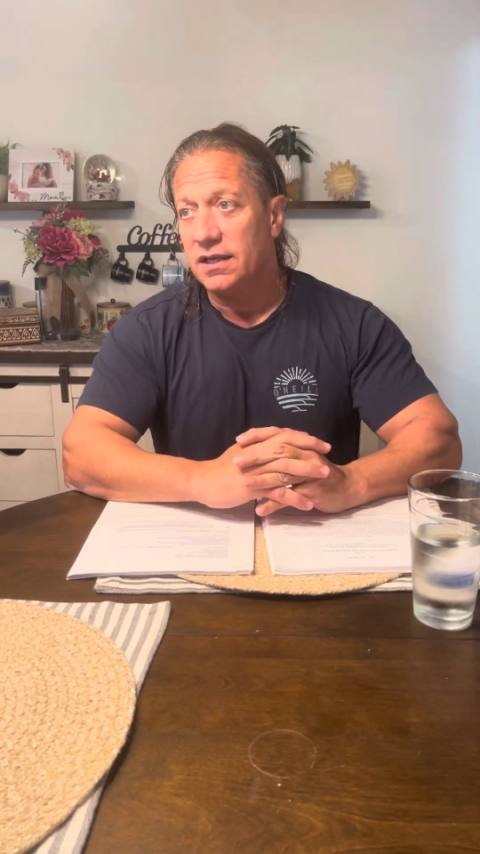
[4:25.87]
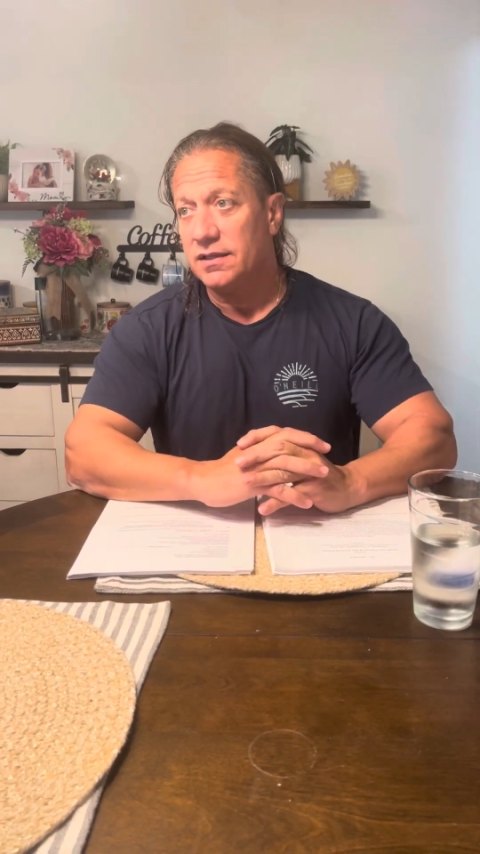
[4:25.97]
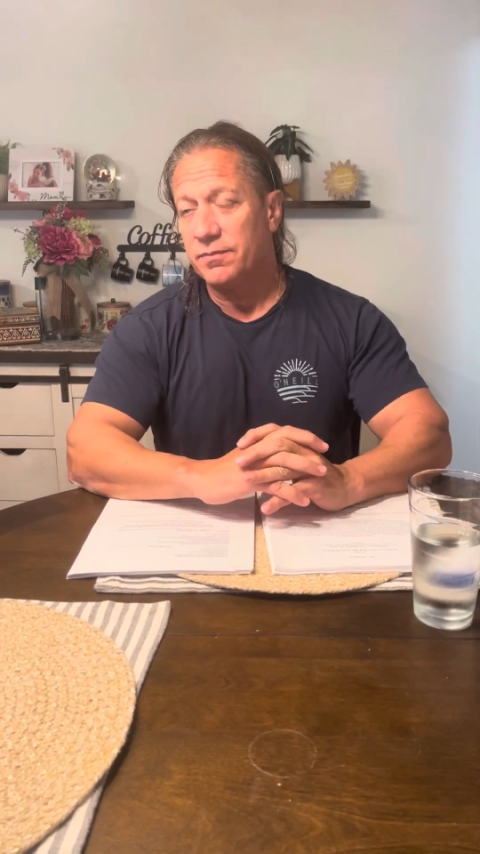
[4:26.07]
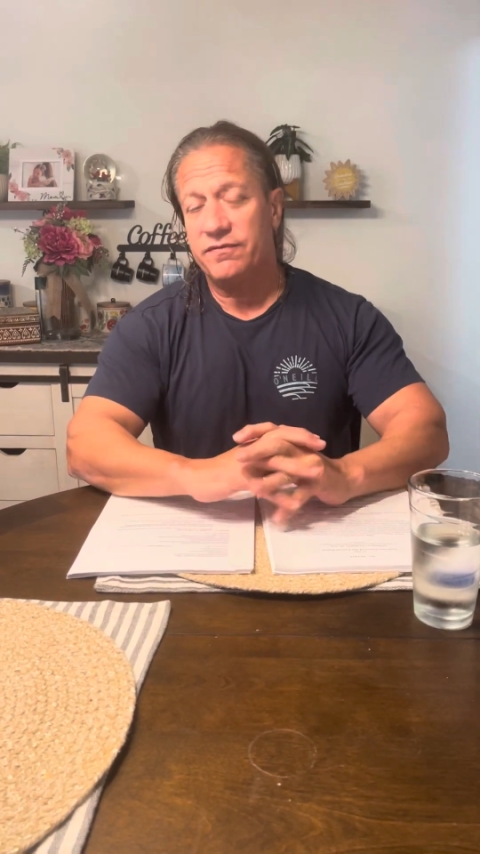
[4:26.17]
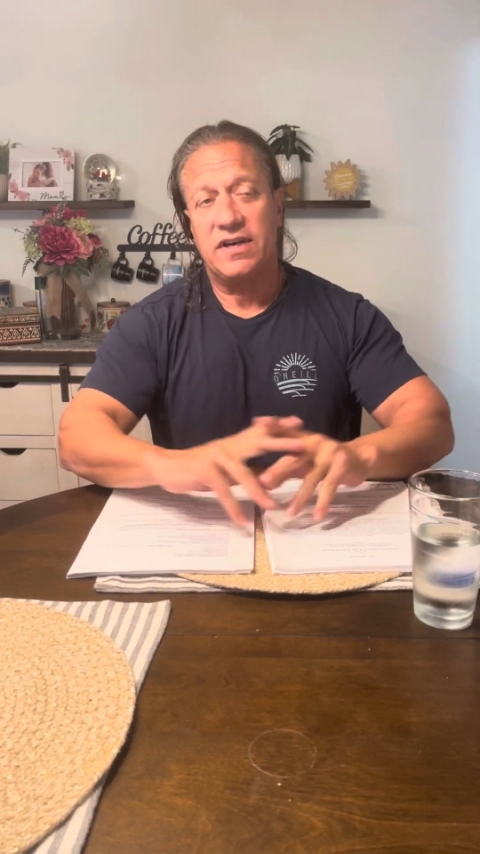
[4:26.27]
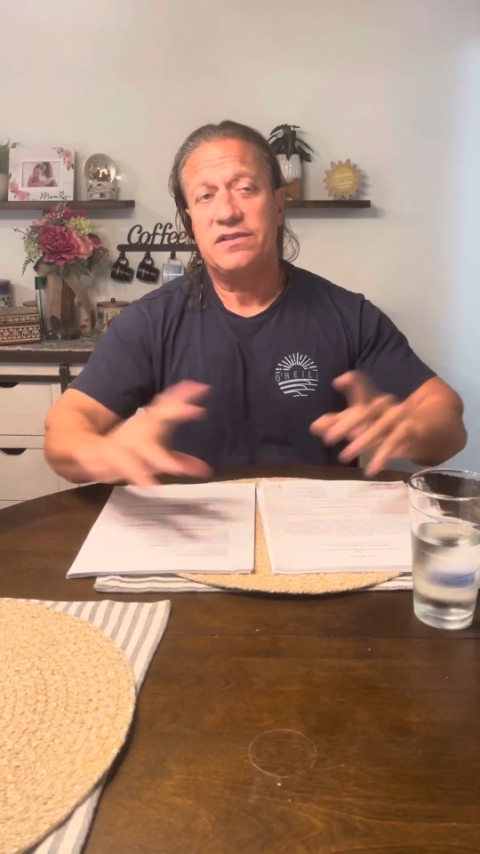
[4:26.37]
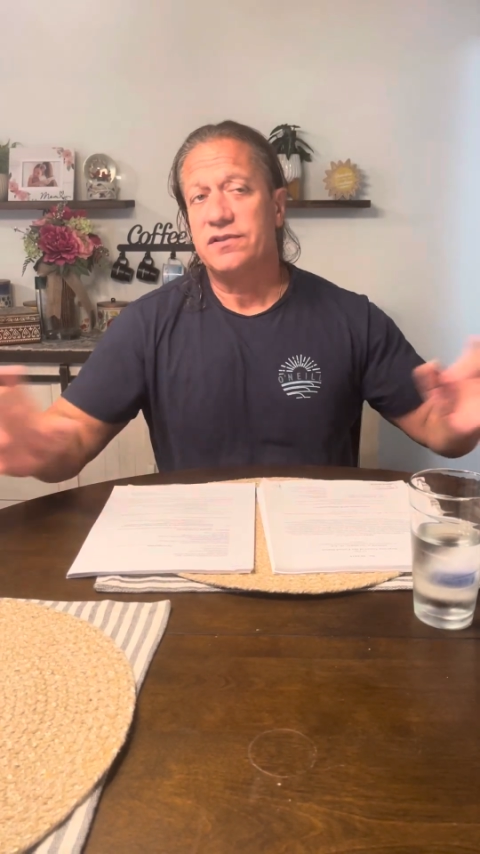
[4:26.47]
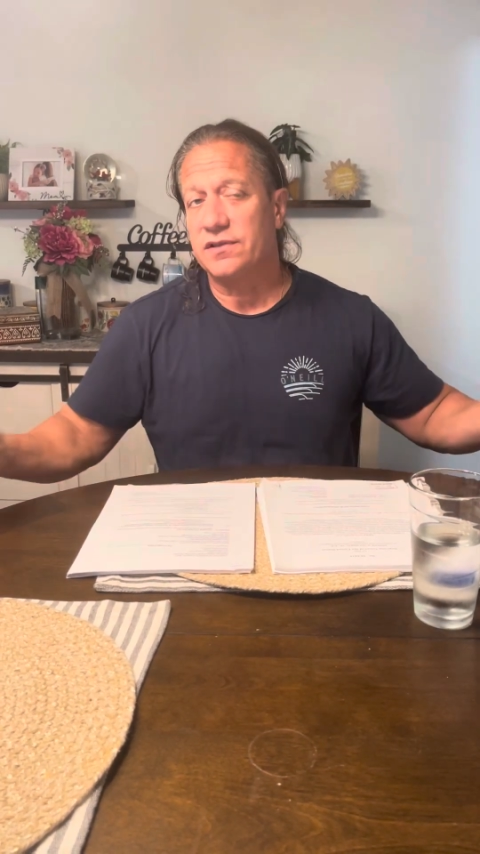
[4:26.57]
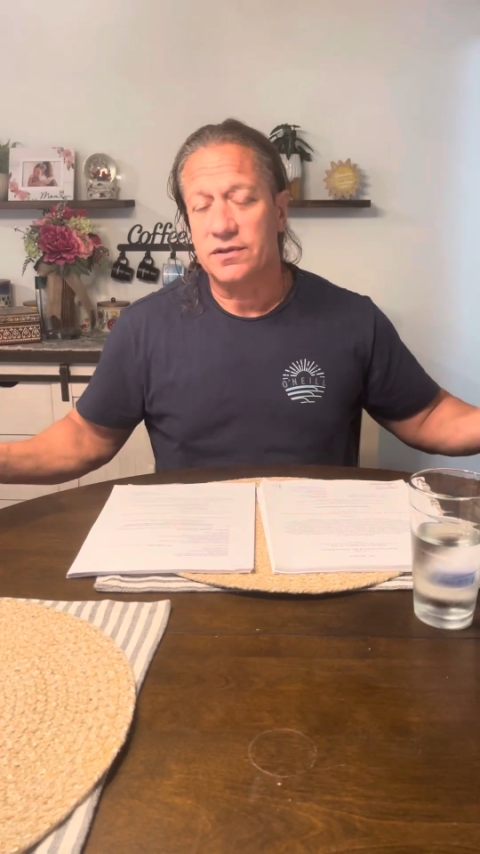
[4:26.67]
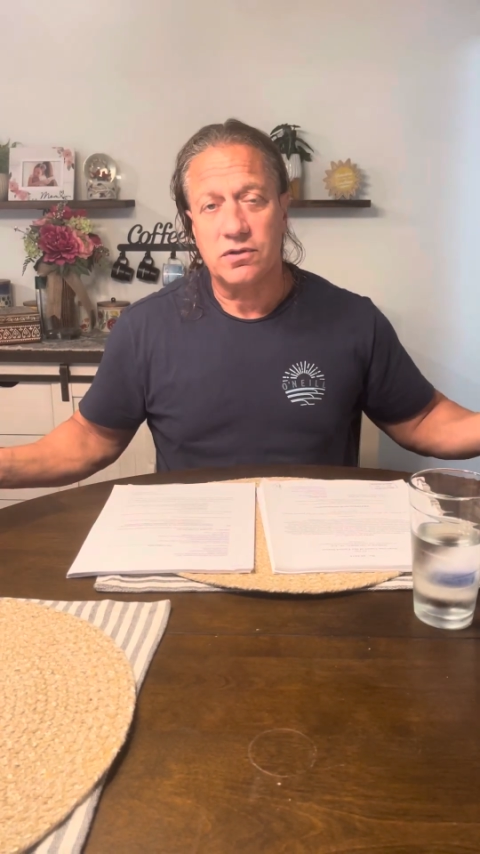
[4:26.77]
the
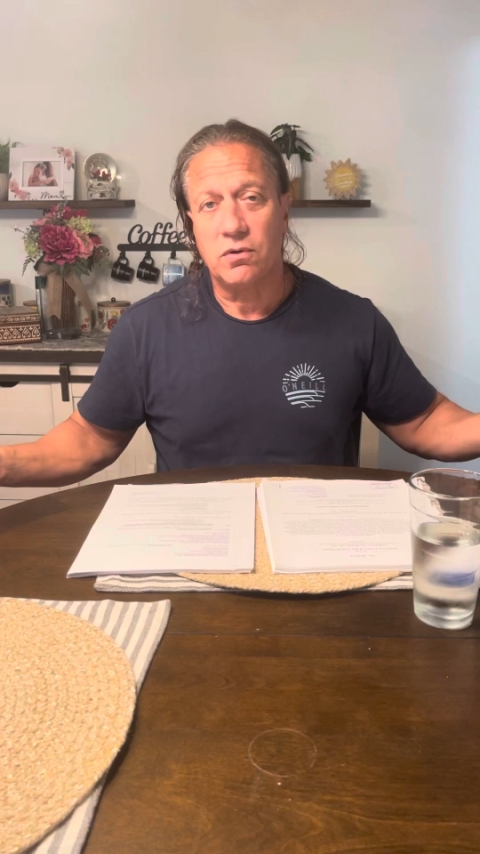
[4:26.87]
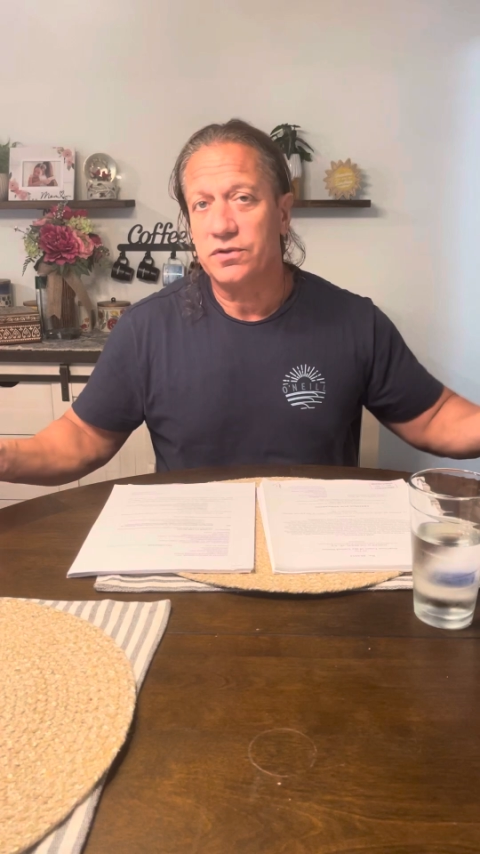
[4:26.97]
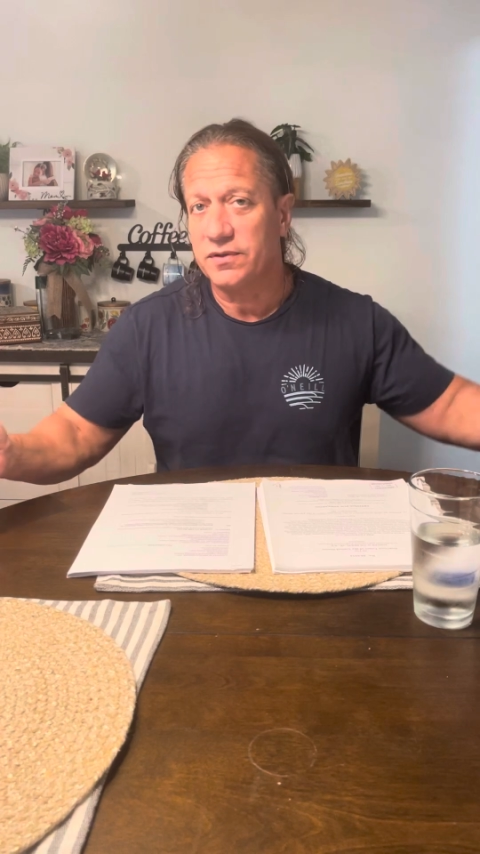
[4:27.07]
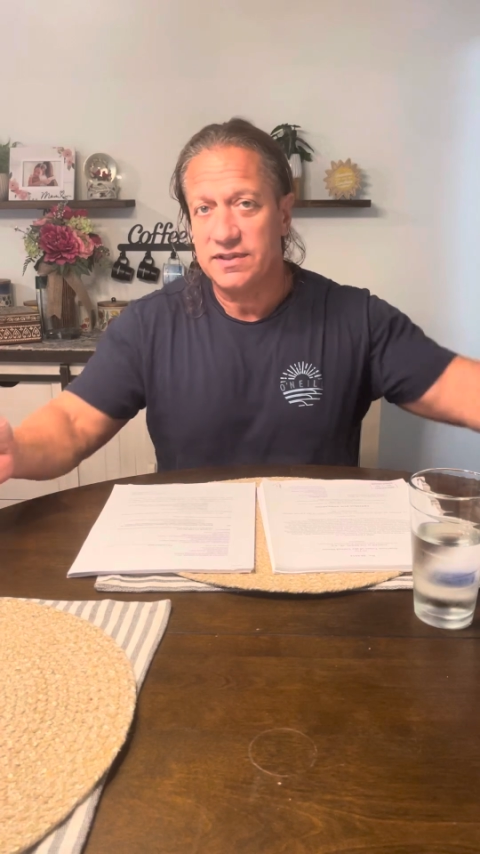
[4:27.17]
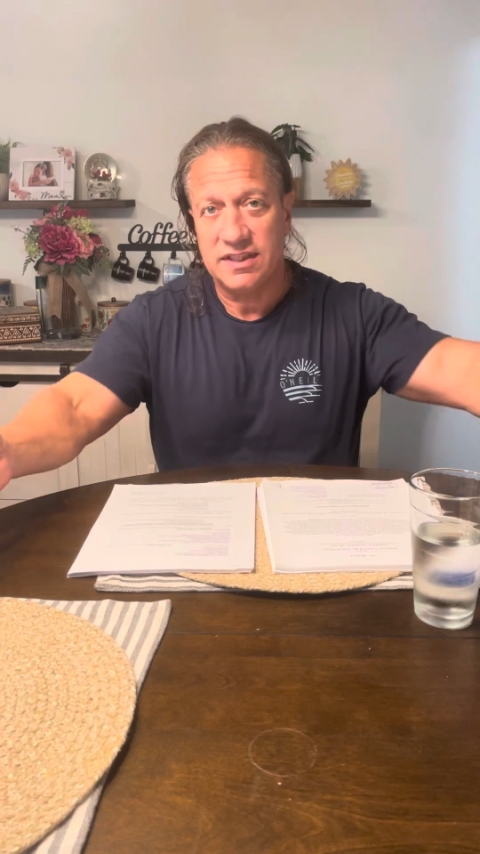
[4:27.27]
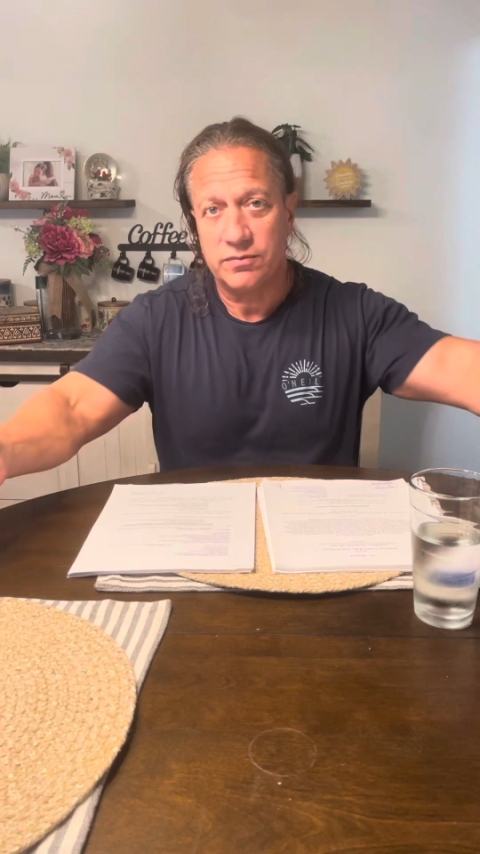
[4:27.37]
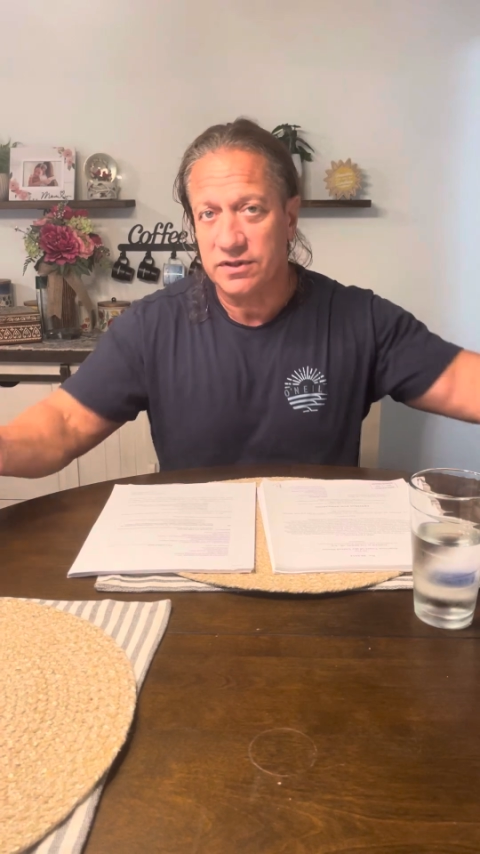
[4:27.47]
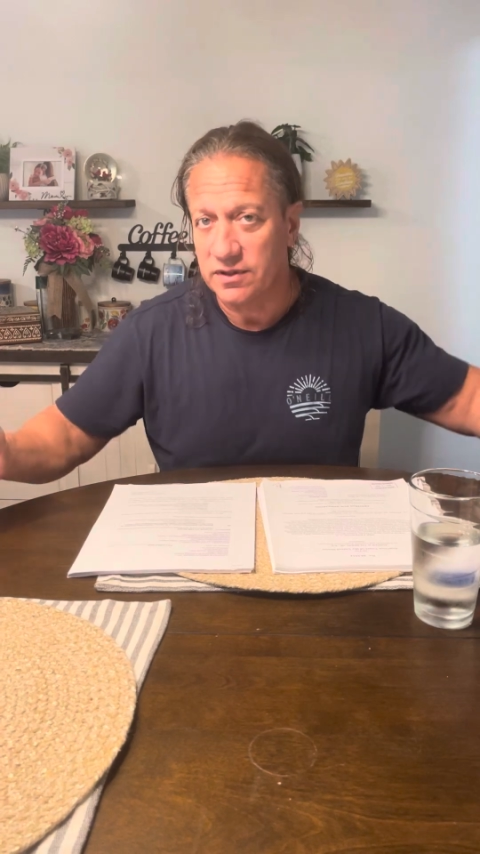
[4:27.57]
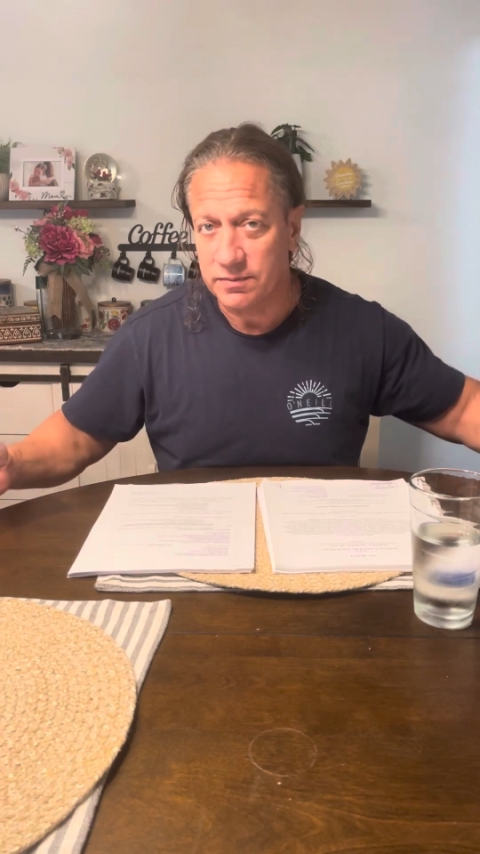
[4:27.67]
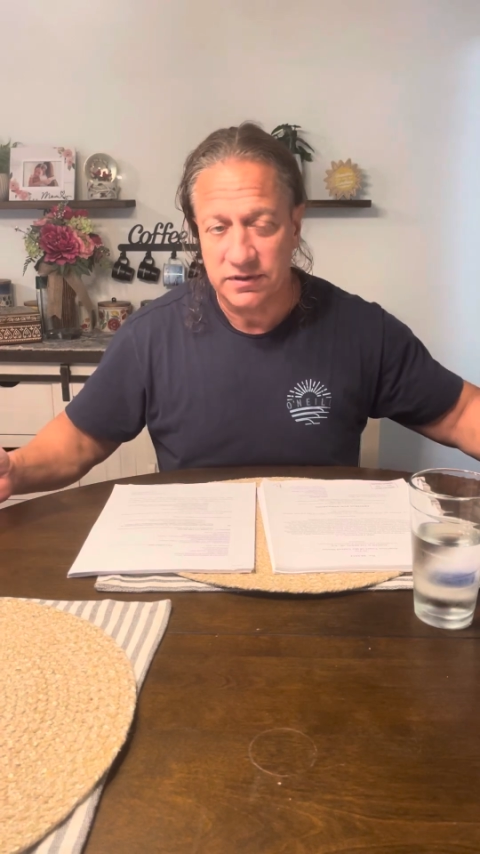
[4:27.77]
professors are told to teach
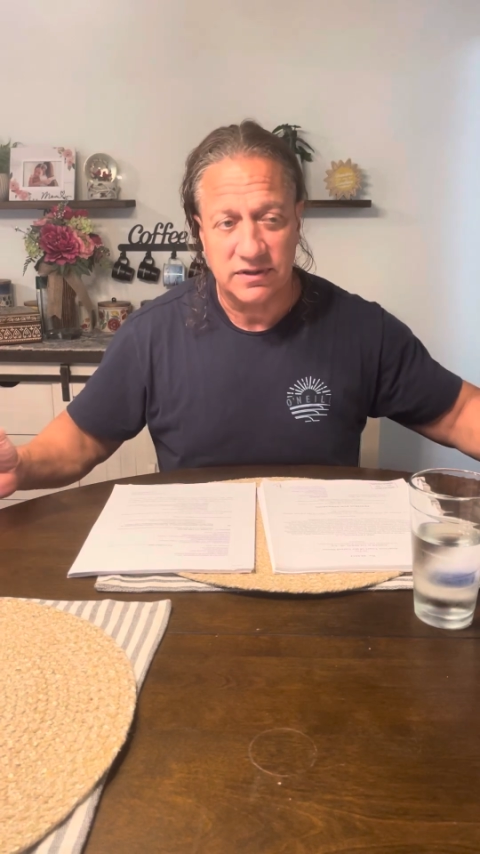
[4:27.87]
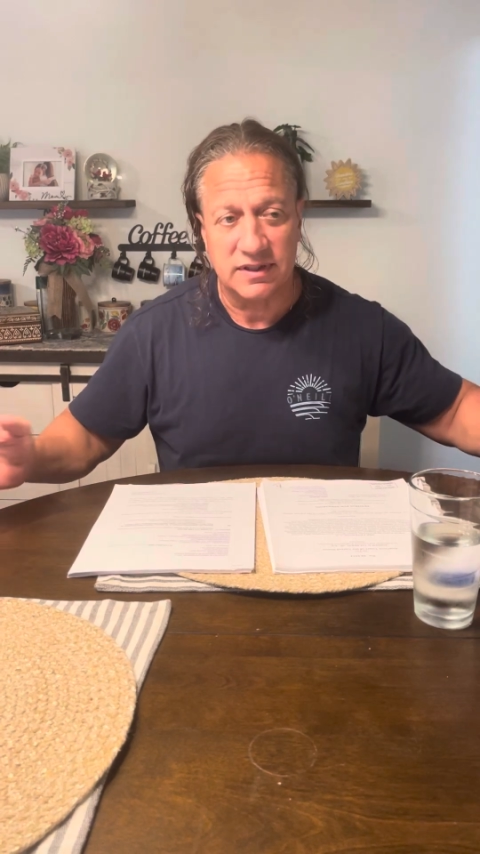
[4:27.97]
what they're supposed to